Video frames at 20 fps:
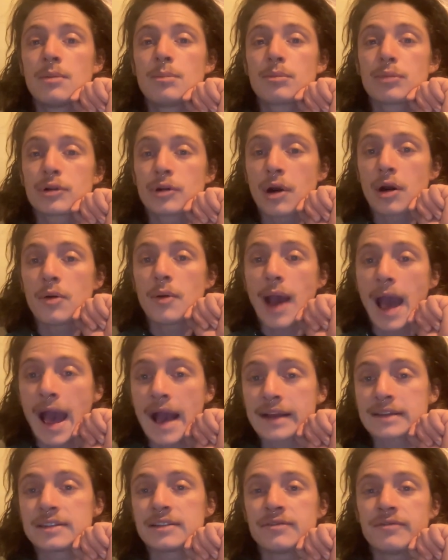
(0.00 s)

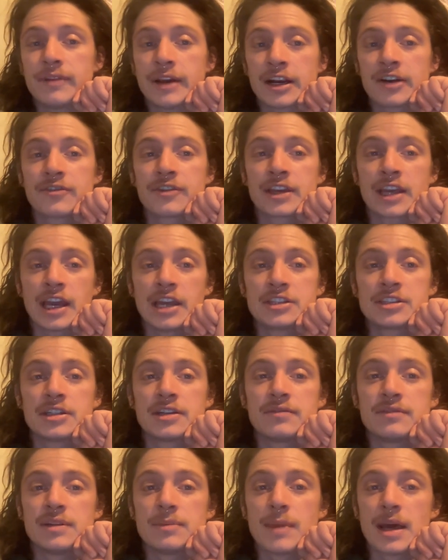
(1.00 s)
Proactive verification
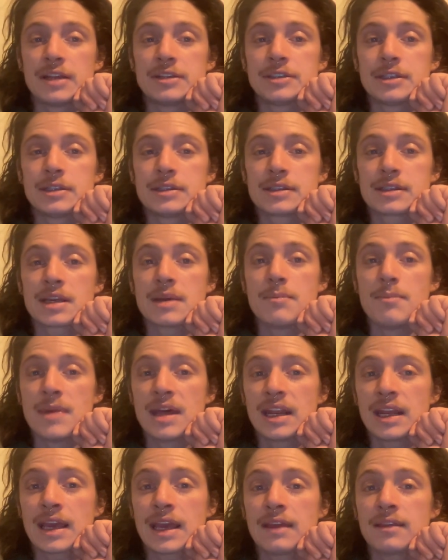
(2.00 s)
of dimensions can
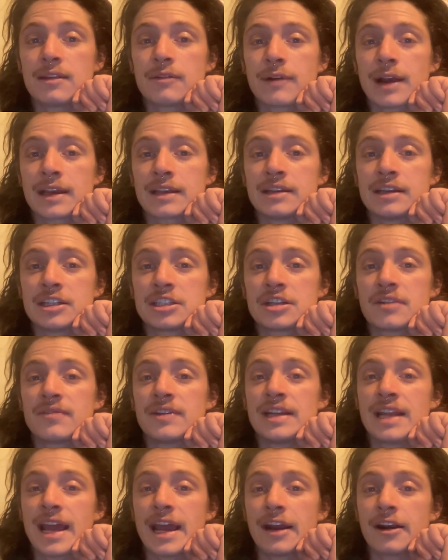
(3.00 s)
mitigate the recognition of
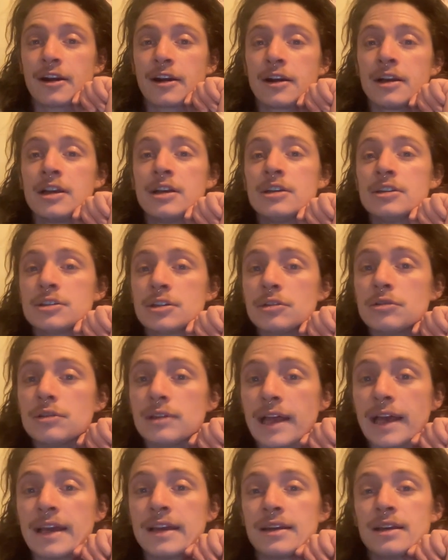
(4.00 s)
an error too
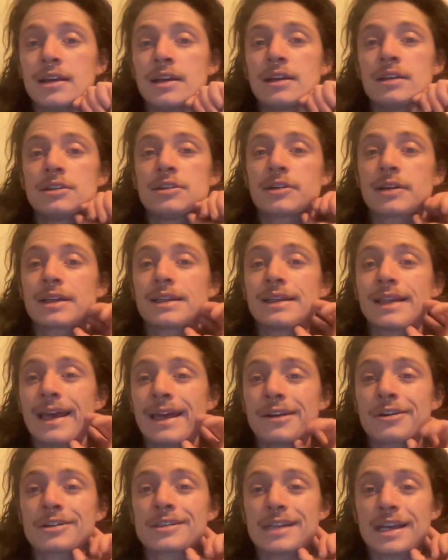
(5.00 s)
late during a
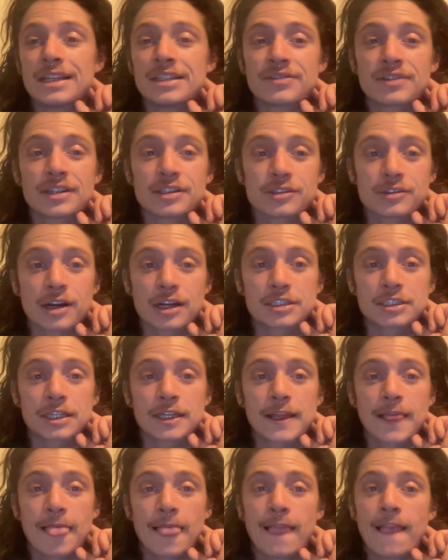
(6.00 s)
later stage of construction,
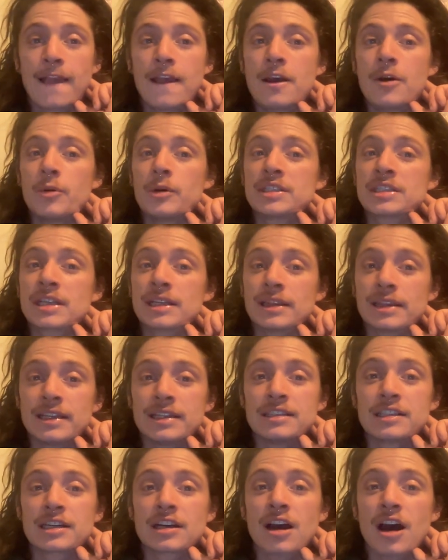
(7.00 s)
which can lead
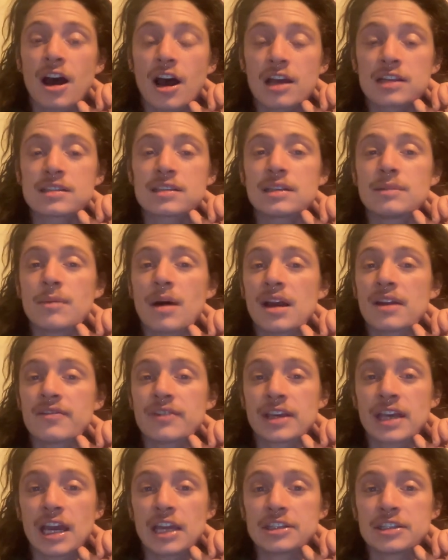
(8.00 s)
to costly
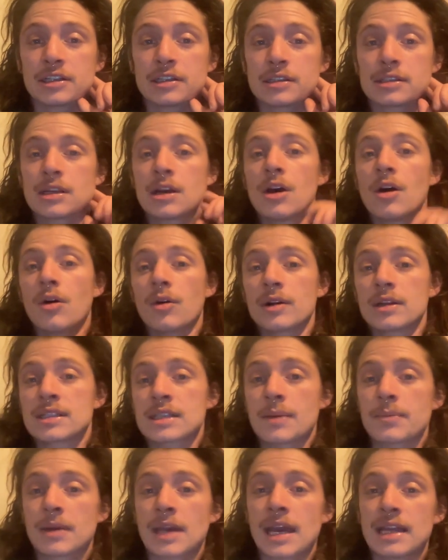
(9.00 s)
modifications or in
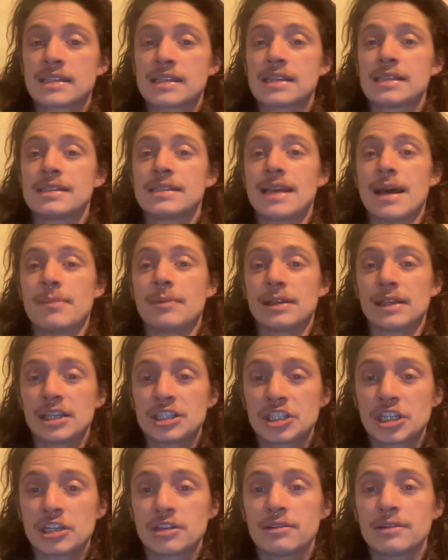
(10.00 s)
some cases
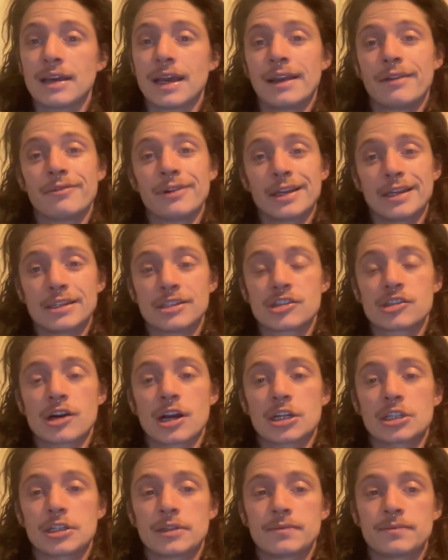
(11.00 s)
demolition and
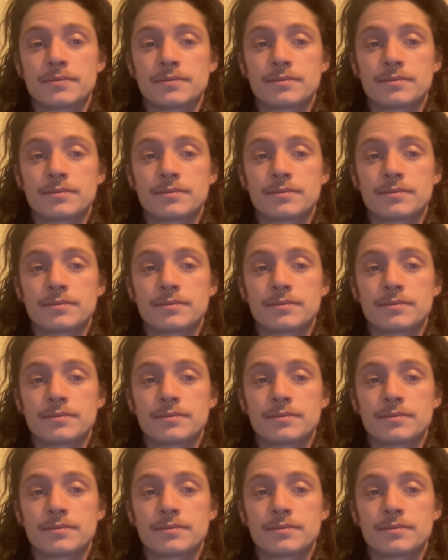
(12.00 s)
reconstruction.